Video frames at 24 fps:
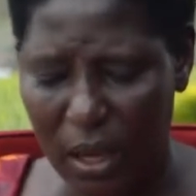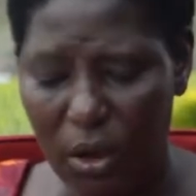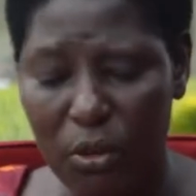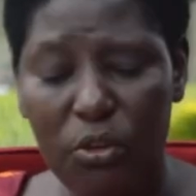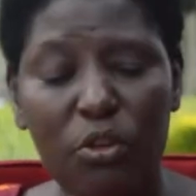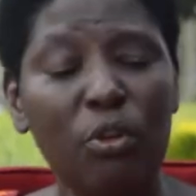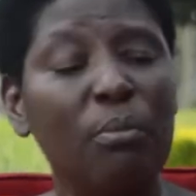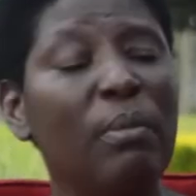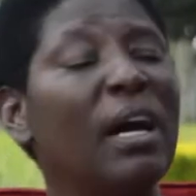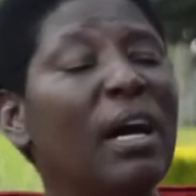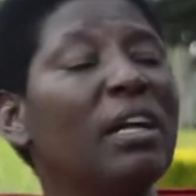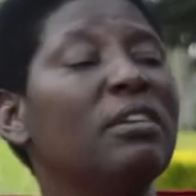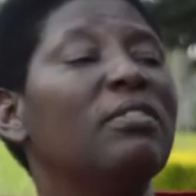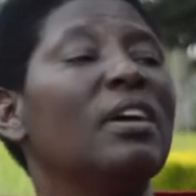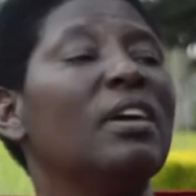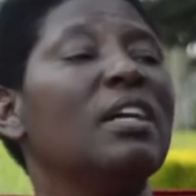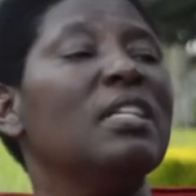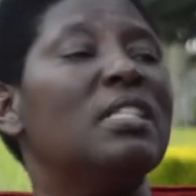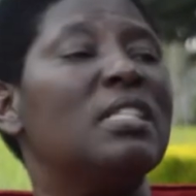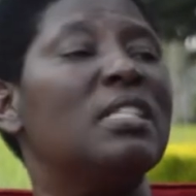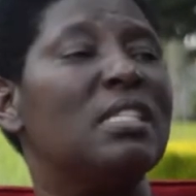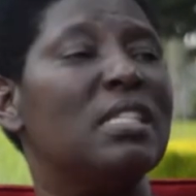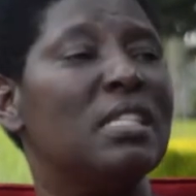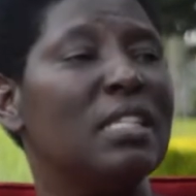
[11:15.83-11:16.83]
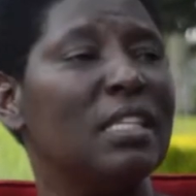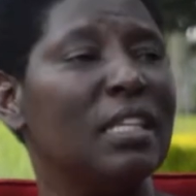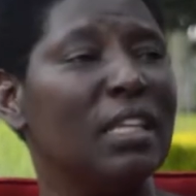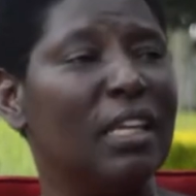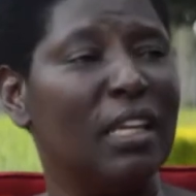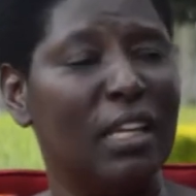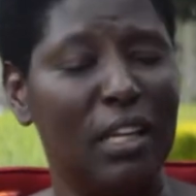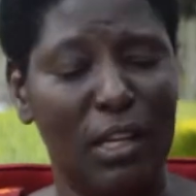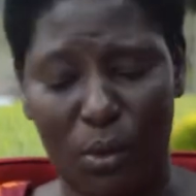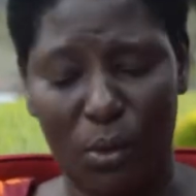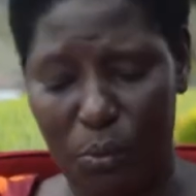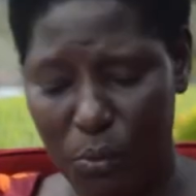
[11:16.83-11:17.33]
Human rights.
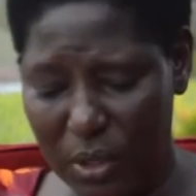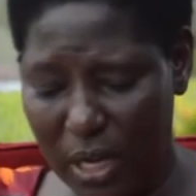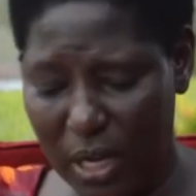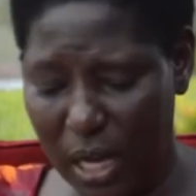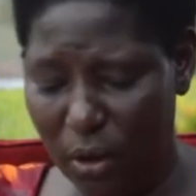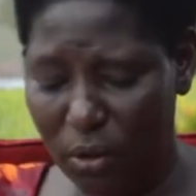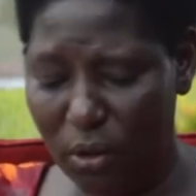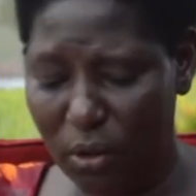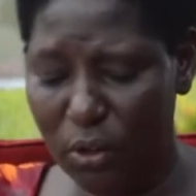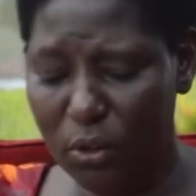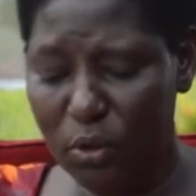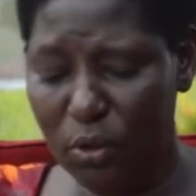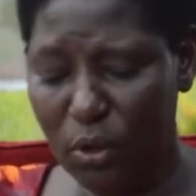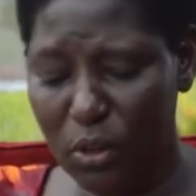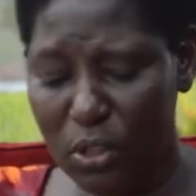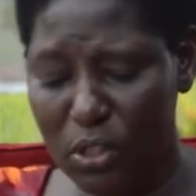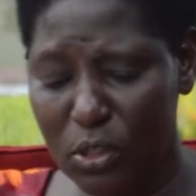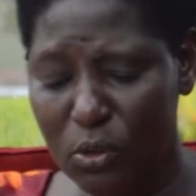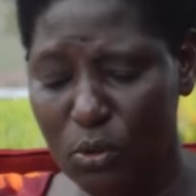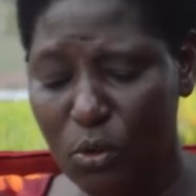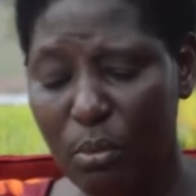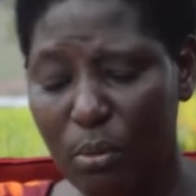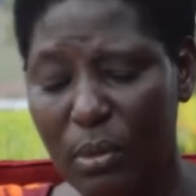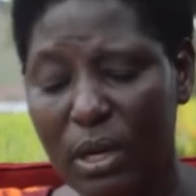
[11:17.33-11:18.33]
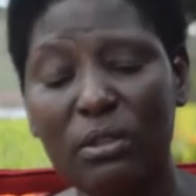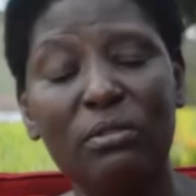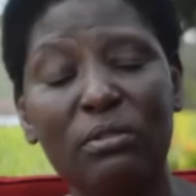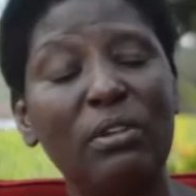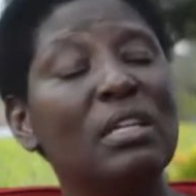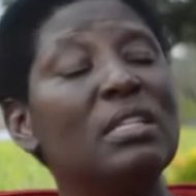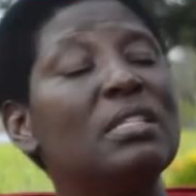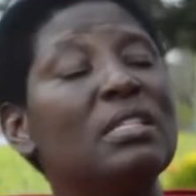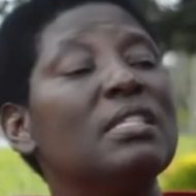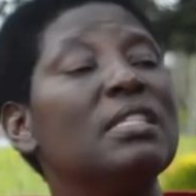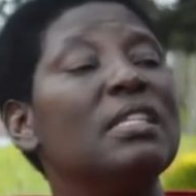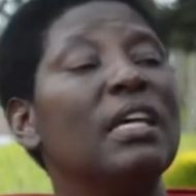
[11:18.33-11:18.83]
We are going to host human
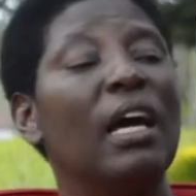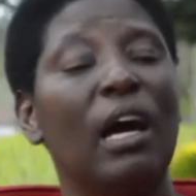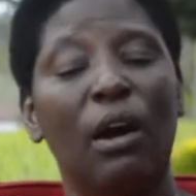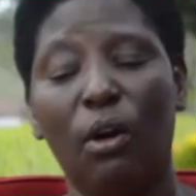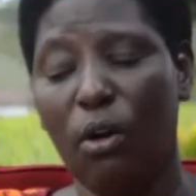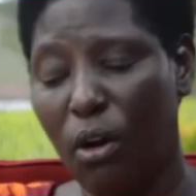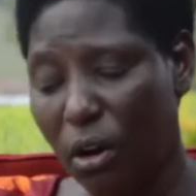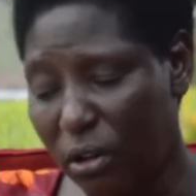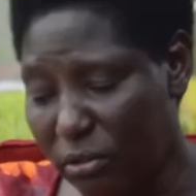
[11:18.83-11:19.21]
rights here.